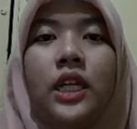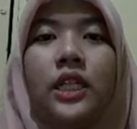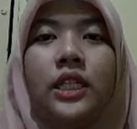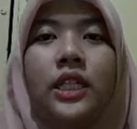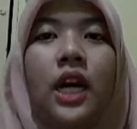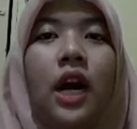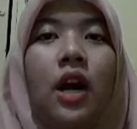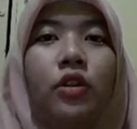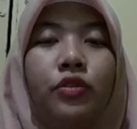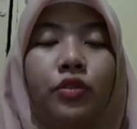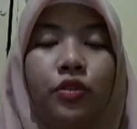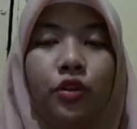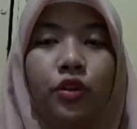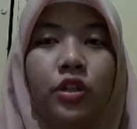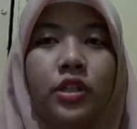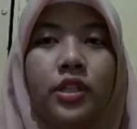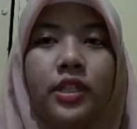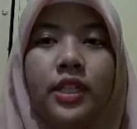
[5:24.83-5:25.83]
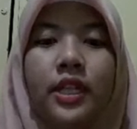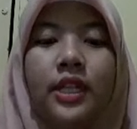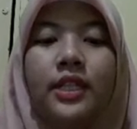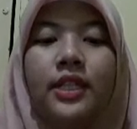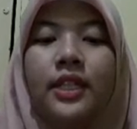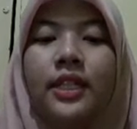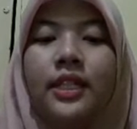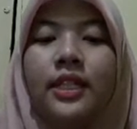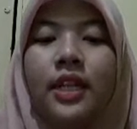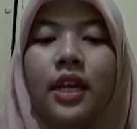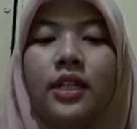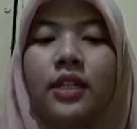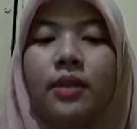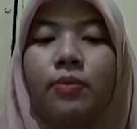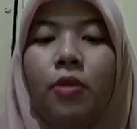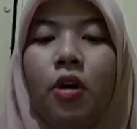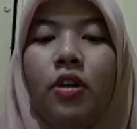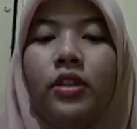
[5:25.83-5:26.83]
the outdoors is discussed
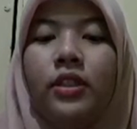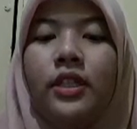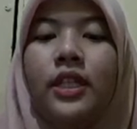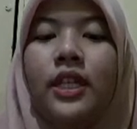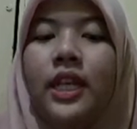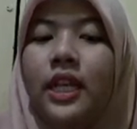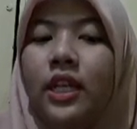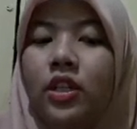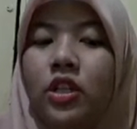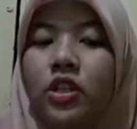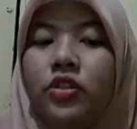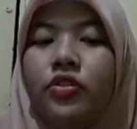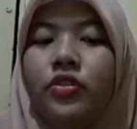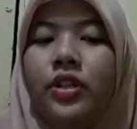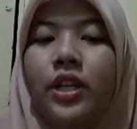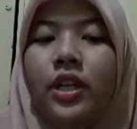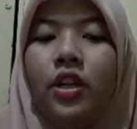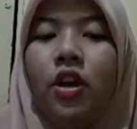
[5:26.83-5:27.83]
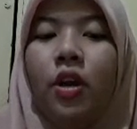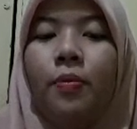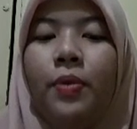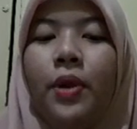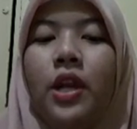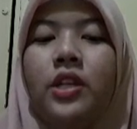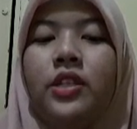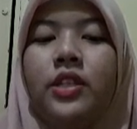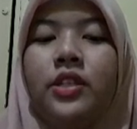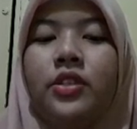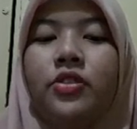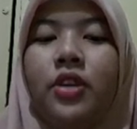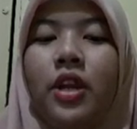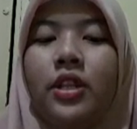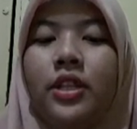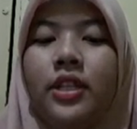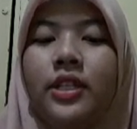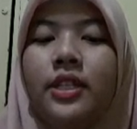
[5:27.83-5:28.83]
about the English reading comprehension
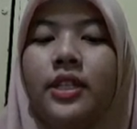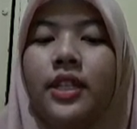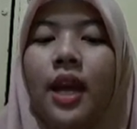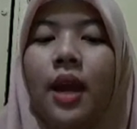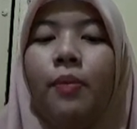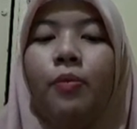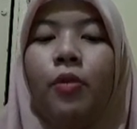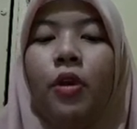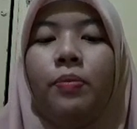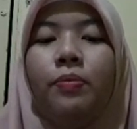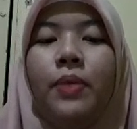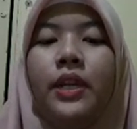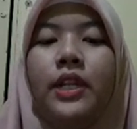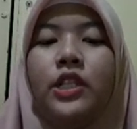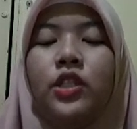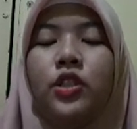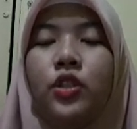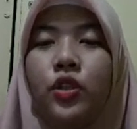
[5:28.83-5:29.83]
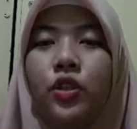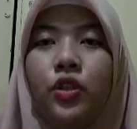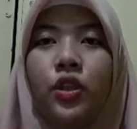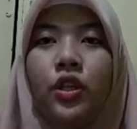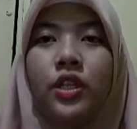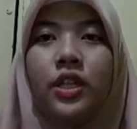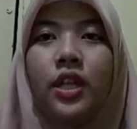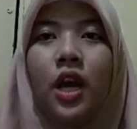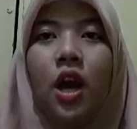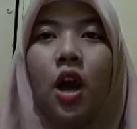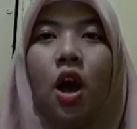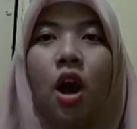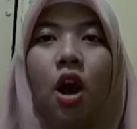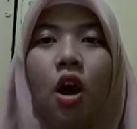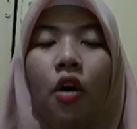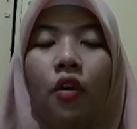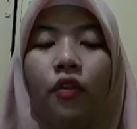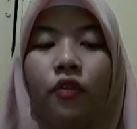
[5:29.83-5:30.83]
strategies employed by the student
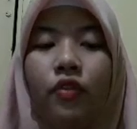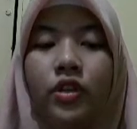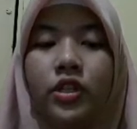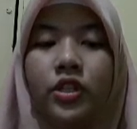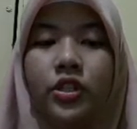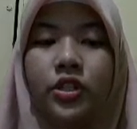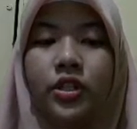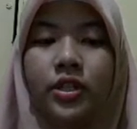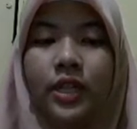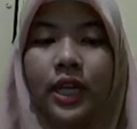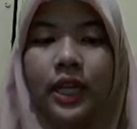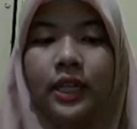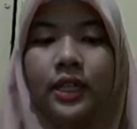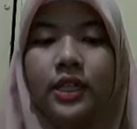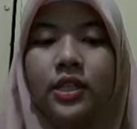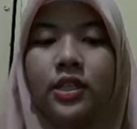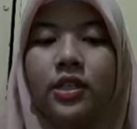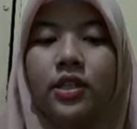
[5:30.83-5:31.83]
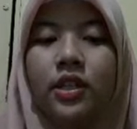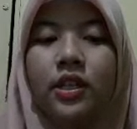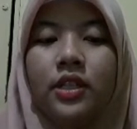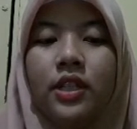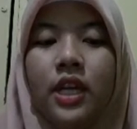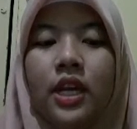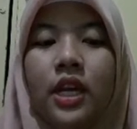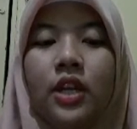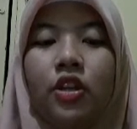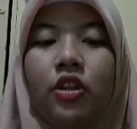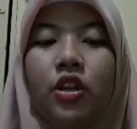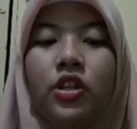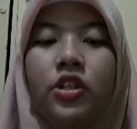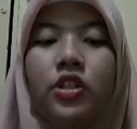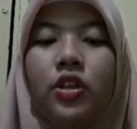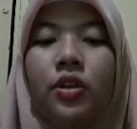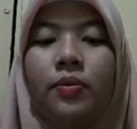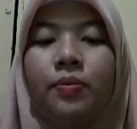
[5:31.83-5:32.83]
of first year English
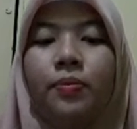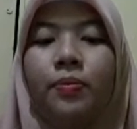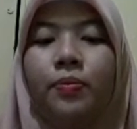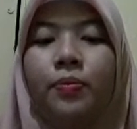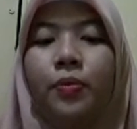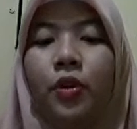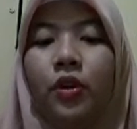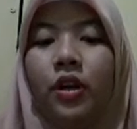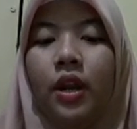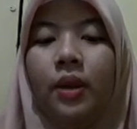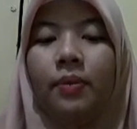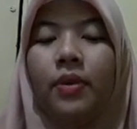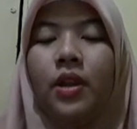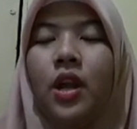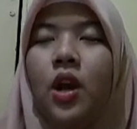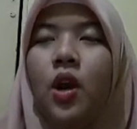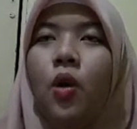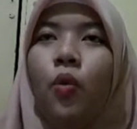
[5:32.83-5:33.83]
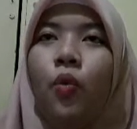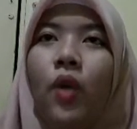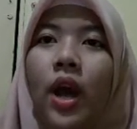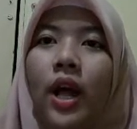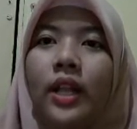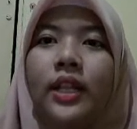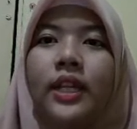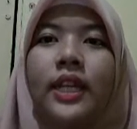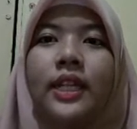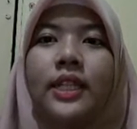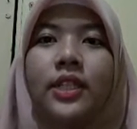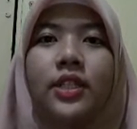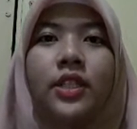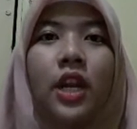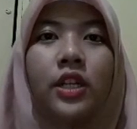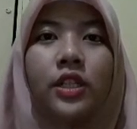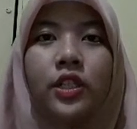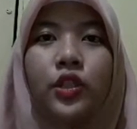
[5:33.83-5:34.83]
education program. Well, it
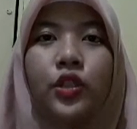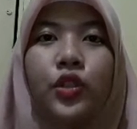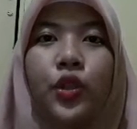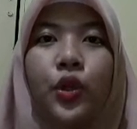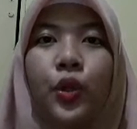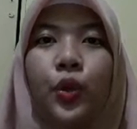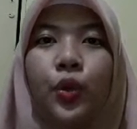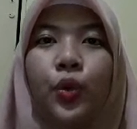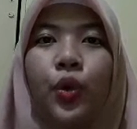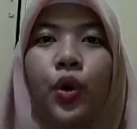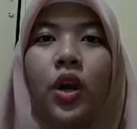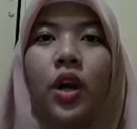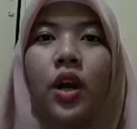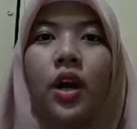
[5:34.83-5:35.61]
started to